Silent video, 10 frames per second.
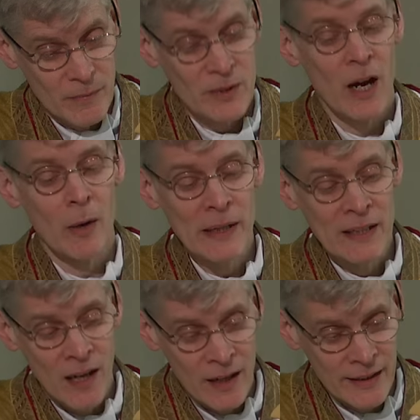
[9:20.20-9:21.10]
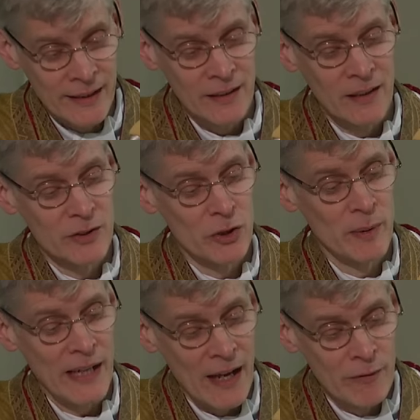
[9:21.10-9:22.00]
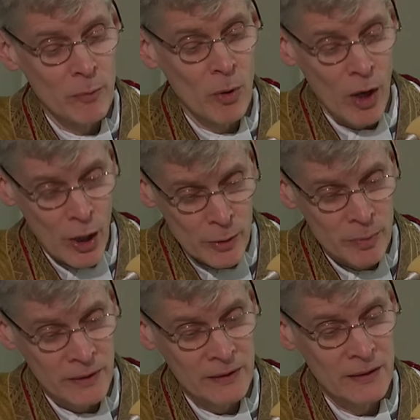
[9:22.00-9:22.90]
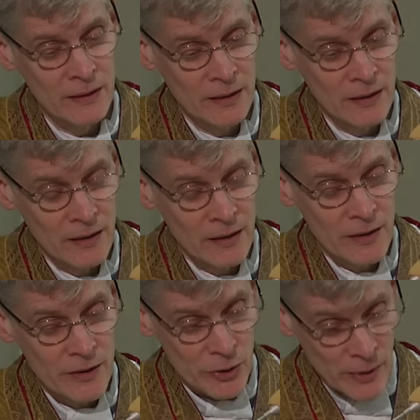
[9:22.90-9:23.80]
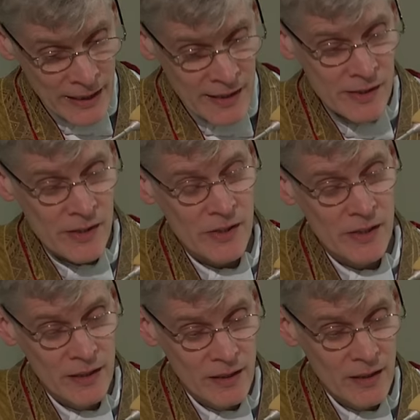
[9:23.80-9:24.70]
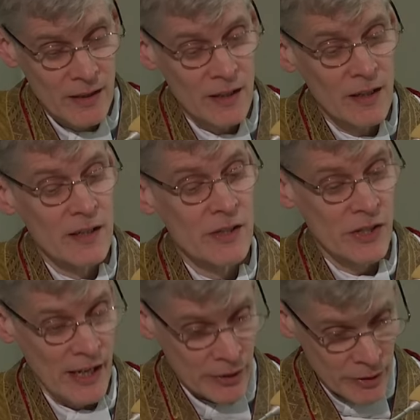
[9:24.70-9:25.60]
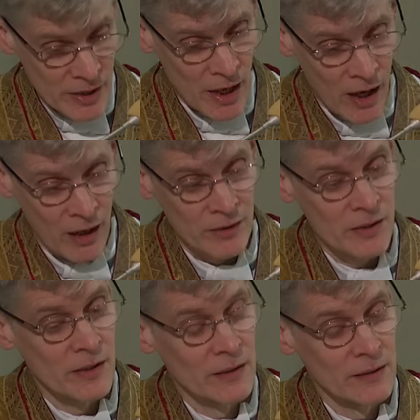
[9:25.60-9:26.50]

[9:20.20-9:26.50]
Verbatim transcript: But are we learning to be ever more open to his sacred heart